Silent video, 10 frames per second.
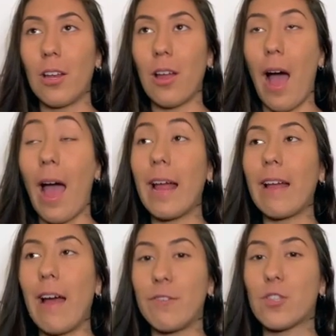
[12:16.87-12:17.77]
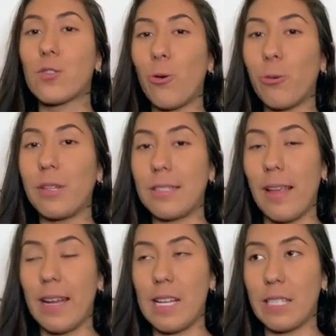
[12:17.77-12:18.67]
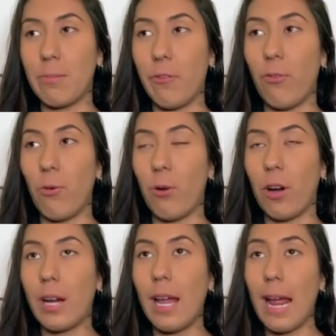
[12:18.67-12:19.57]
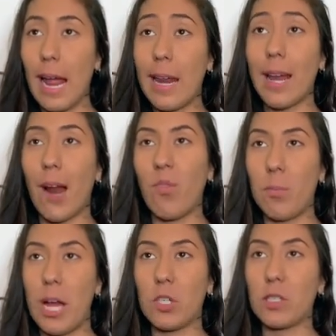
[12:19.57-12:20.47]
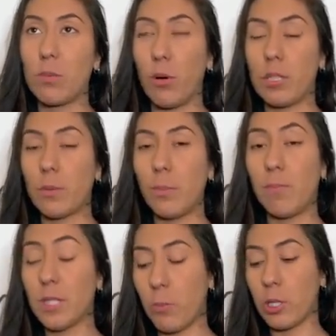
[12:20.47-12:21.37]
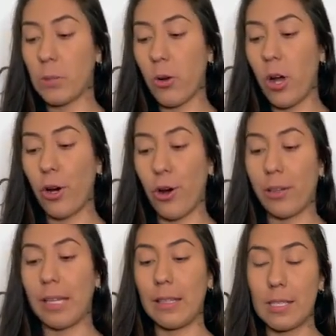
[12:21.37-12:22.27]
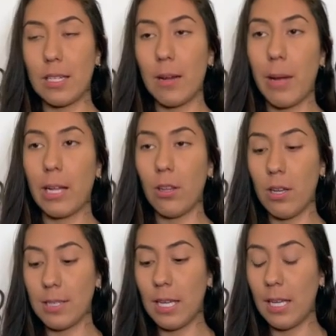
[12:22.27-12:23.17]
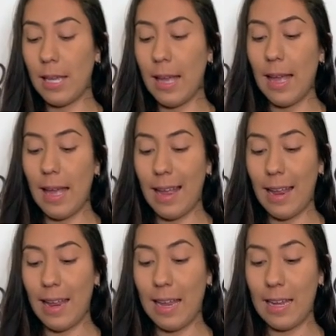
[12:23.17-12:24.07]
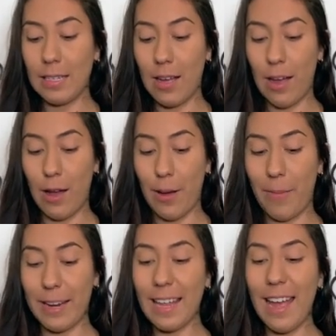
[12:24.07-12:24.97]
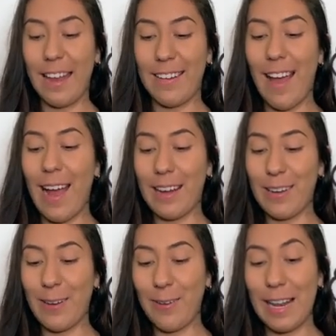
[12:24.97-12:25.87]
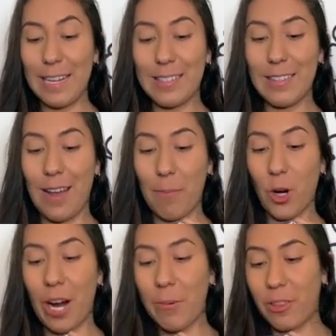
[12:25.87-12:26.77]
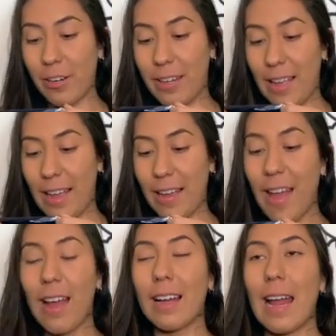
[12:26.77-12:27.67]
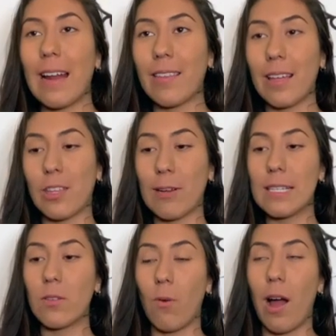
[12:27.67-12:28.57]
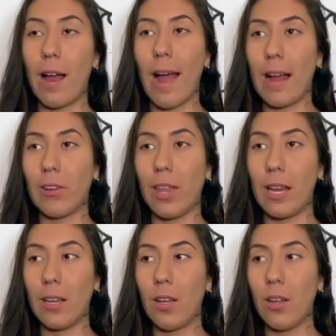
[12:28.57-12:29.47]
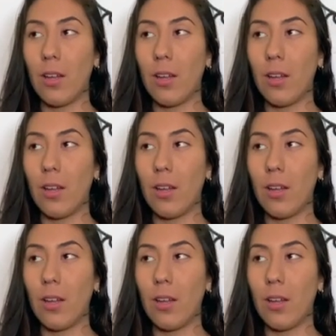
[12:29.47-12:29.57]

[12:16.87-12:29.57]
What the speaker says: I have sold these leggings before. And I have the matching sports bra currently listed in my closet. And again, I knew it's carbon 38, and like the reason why I like